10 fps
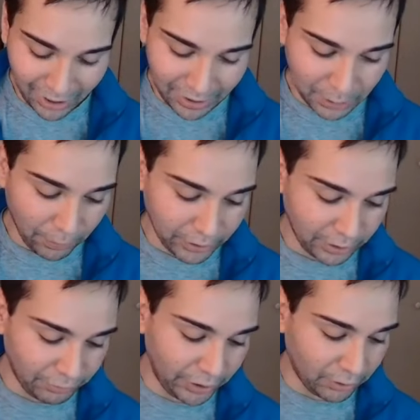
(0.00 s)
This person
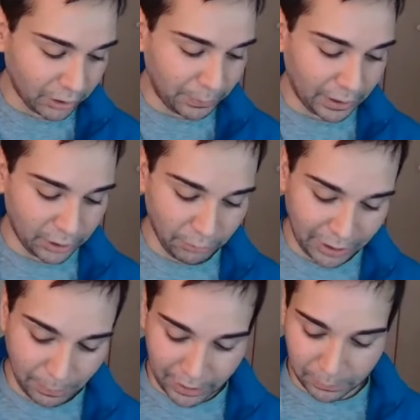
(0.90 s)
feels, because of their
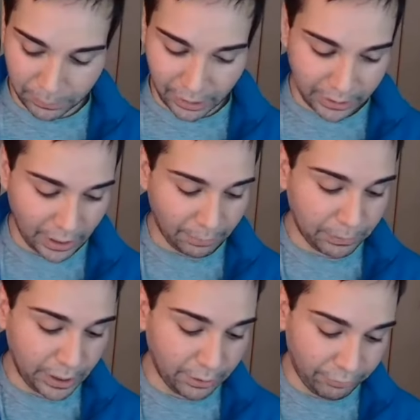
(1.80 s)
responsibilities, and I'm
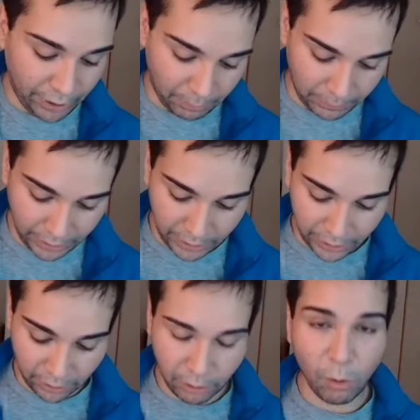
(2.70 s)
seeing family
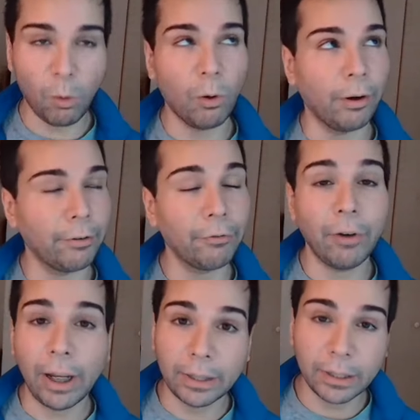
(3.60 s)
here or
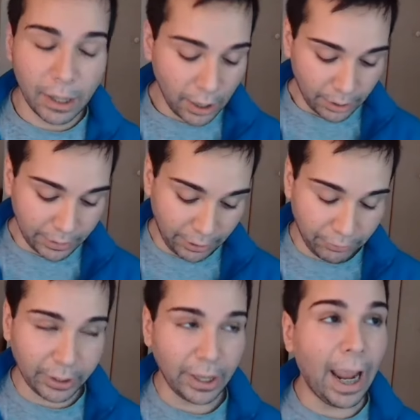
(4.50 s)
friends, they feel
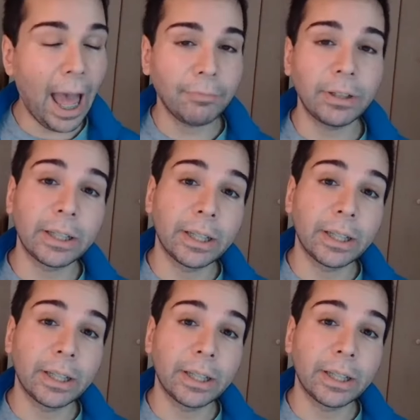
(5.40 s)
like they have to
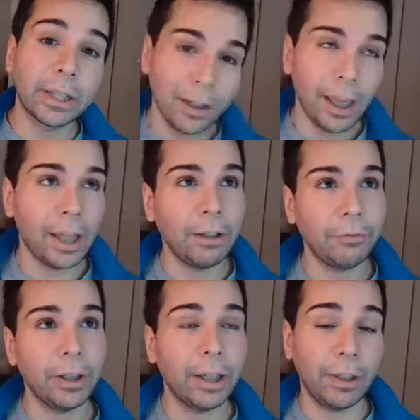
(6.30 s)
stay, and they feel
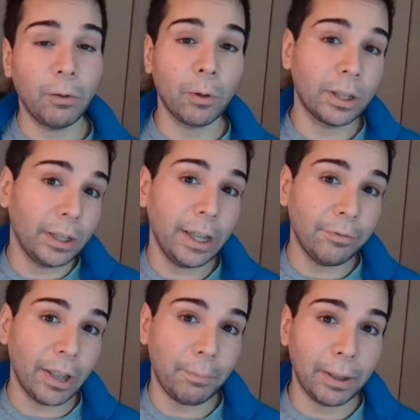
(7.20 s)
like if they were to leave
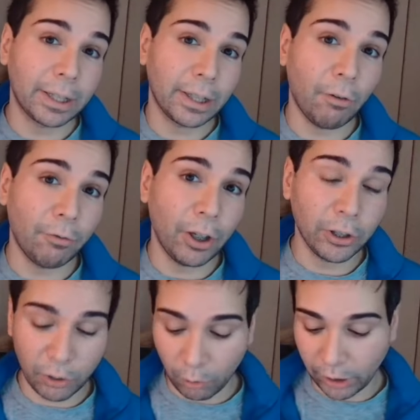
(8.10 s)
them, it's
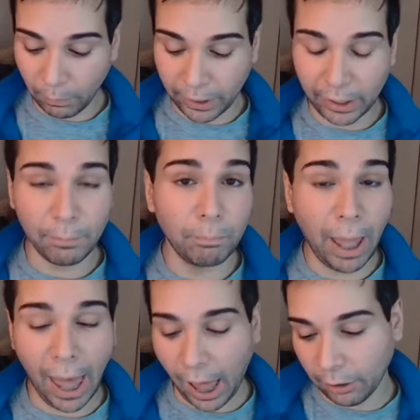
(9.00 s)
selfish or they're being
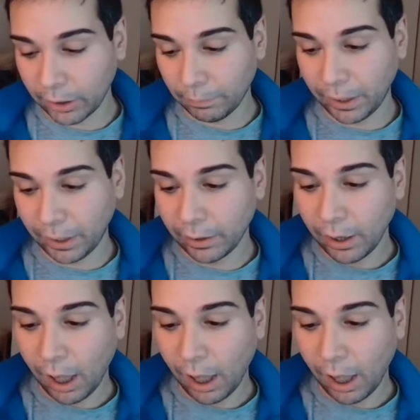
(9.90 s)
bad or something.